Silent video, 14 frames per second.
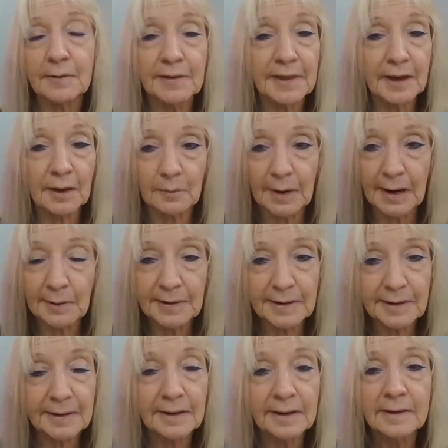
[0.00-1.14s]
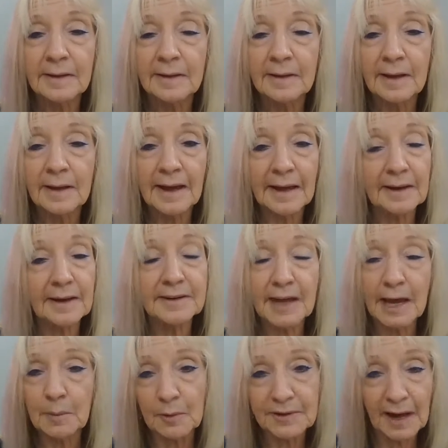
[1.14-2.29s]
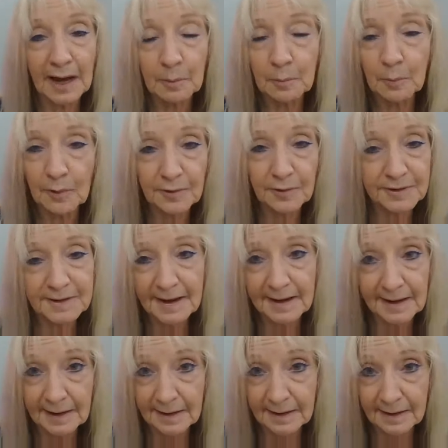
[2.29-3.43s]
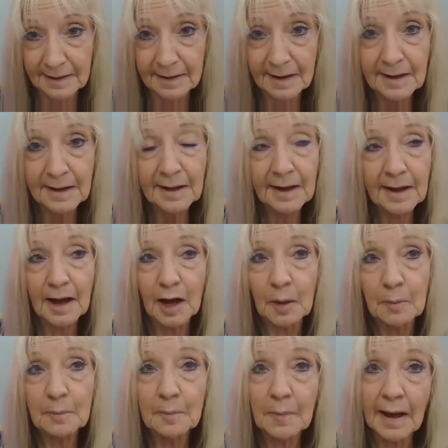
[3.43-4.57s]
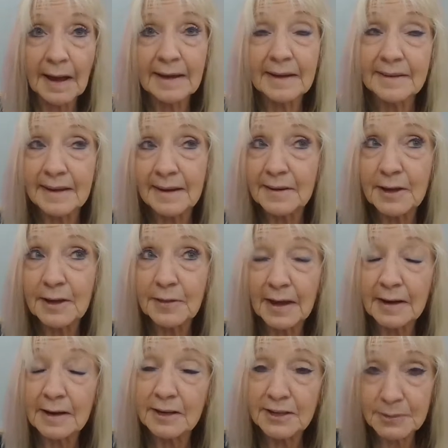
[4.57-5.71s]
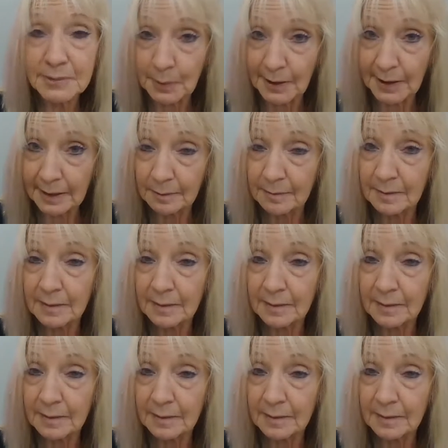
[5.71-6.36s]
everything around it, and the tabletop where you're signing in. I can tell you that in the spring,